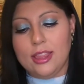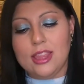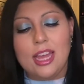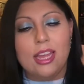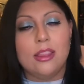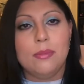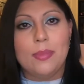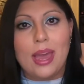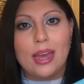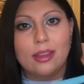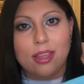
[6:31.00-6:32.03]
that the
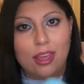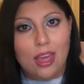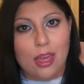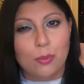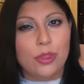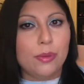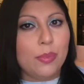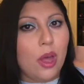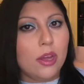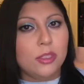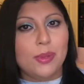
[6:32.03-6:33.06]
bag came with the
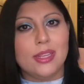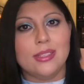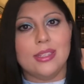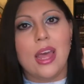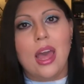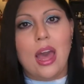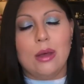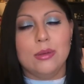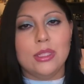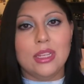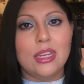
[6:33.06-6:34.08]
box because I
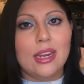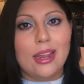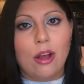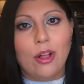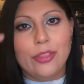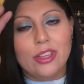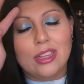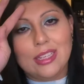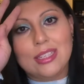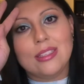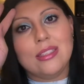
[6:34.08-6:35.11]
was looking at all the
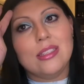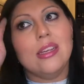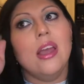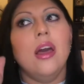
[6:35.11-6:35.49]
lists